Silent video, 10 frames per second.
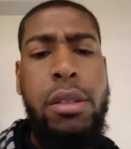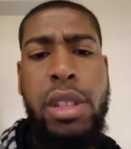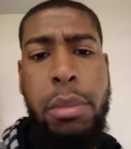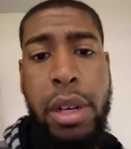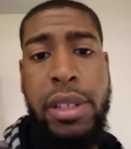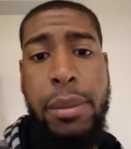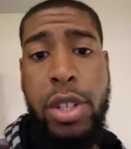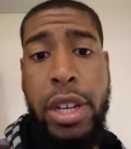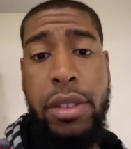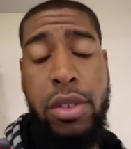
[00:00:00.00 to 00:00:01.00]
The Bucks have a
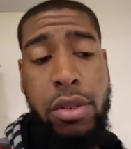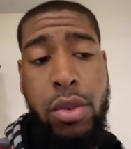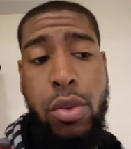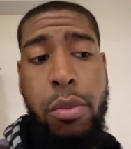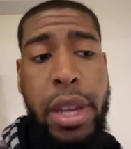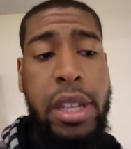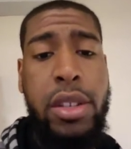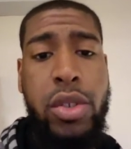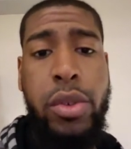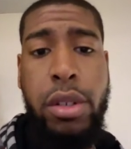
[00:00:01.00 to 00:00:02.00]
chance to make
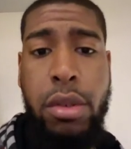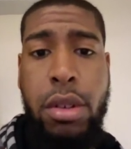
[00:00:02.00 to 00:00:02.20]
history,